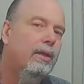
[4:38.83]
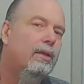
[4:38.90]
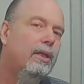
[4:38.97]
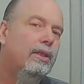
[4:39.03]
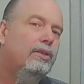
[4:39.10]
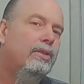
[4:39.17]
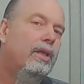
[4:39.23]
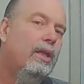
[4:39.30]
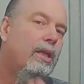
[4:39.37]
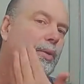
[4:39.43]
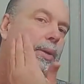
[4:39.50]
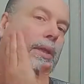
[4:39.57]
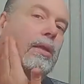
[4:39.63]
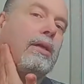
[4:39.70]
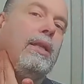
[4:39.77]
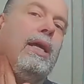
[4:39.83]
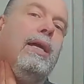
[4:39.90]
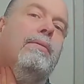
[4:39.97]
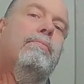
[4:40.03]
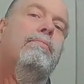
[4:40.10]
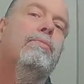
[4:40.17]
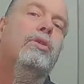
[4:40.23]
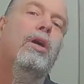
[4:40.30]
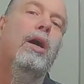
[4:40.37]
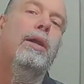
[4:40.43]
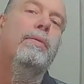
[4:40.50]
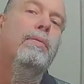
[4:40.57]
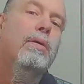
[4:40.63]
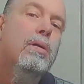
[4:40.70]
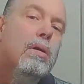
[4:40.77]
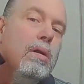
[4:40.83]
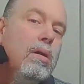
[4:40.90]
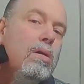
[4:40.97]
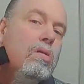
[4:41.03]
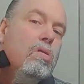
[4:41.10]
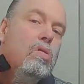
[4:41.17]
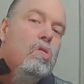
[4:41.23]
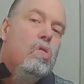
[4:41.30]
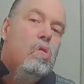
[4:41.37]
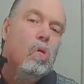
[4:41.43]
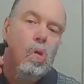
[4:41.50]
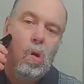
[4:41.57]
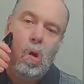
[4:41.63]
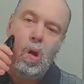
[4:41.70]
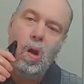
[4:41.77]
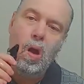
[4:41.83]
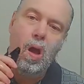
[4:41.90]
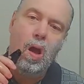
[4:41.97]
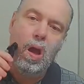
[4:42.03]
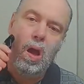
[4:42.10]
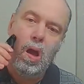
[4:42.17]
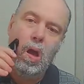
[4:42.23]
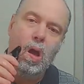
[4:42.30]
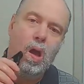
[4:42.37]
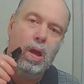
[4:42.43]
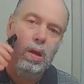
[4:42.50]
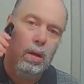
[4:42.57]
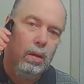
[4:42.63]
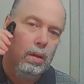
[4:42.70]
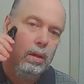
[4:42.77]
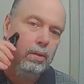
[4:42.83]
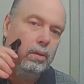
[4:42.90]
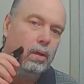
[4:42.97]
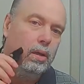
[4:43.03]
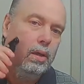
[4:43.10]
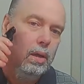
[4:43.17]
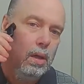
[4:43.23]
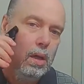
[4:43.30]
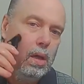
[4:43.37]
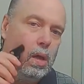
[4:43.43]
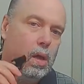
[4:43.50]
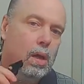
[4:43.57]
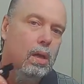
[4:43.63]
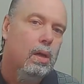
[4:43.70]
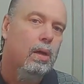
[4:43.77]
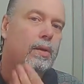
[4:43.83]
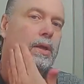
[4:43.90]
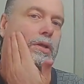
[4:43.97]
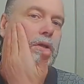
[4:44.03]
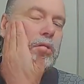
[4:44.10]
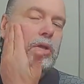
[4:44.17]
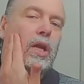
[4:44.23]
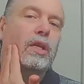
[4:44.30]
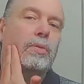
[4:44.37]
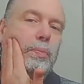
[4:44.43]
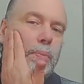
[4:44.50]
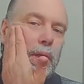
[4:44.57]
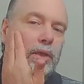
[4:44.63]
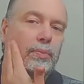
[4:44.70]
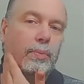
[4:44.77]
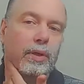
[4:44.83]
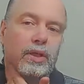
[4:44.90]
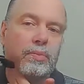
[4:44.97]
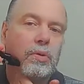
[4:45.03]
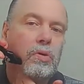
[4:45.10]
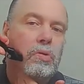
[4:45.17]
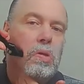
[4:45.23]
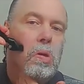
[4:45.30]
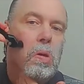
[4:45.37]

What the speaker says: it's dealing with it. Look at that. It's going. Yeah, that's good. And that's pretty smooth.